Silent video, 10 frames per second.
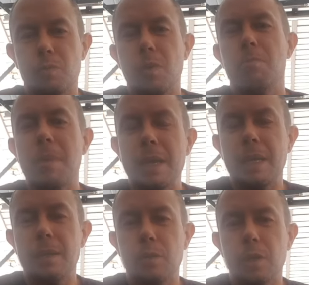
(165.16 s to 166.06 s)

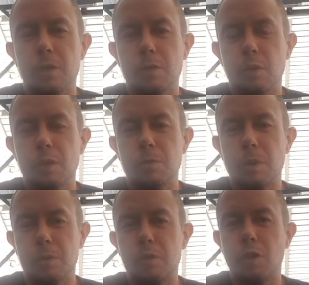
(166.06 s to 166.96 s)
mainly we're going to talk about
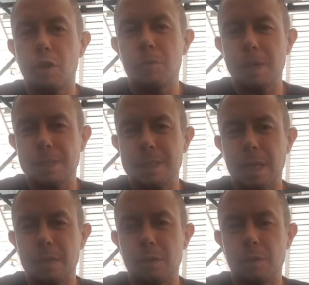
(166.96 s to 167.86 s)
the turbine
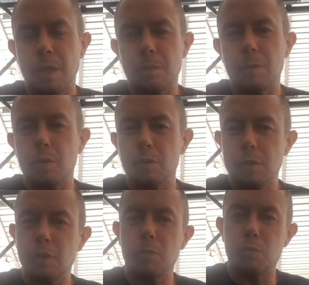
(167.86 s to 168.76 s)
side today, because the
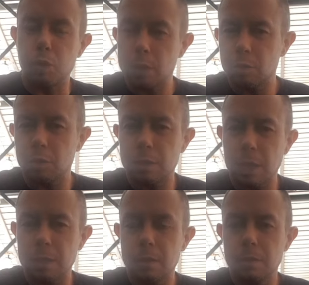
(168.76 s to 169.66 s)
compressor
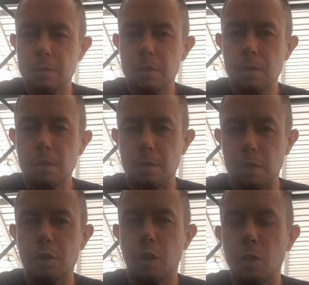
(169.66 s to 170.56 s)
side, the
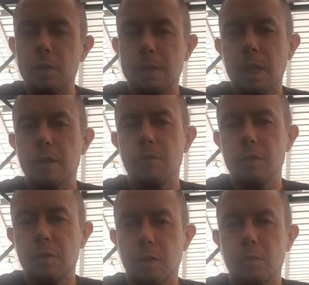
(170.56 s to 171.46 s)
cold side of the
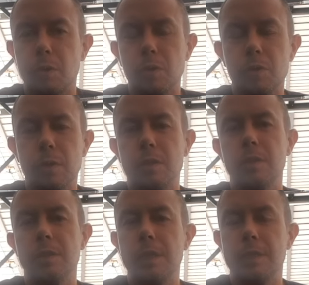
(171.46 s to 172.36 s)
turbo,
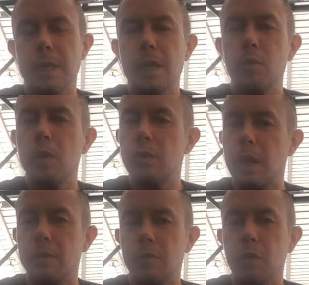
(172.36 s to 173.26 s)
the side where you
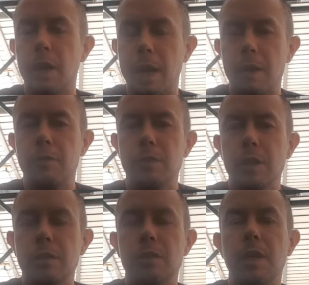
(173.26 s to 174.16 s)
have your air
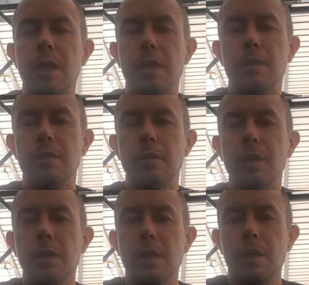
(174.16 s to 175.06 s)
filter and
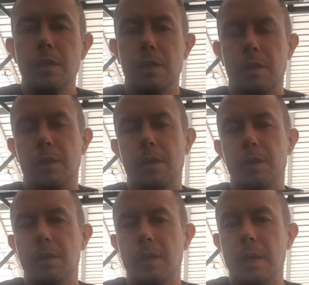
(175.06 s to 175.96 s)

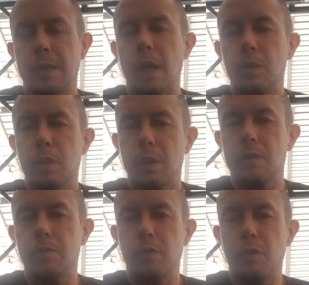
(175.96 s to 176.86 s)
the outlet
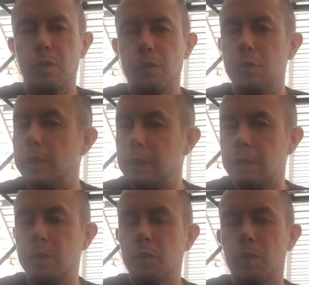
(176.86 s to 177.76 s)
for your
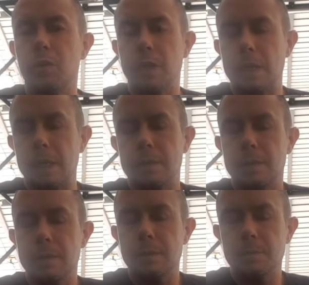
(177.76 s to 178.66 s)
intercooler and
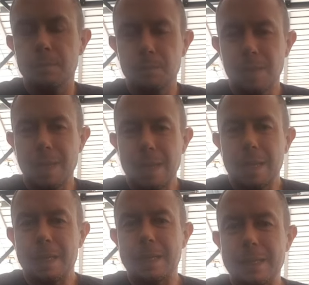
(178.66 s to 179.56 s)
engine,
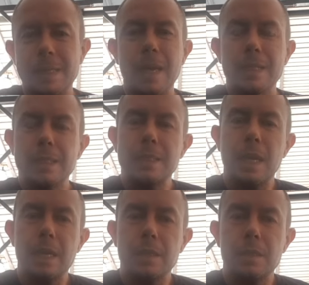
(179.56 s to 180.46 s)
that
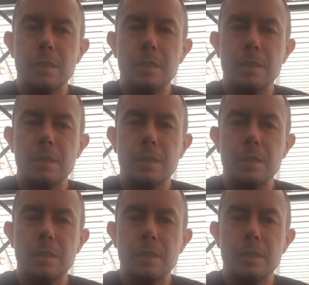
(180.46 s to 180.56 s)
side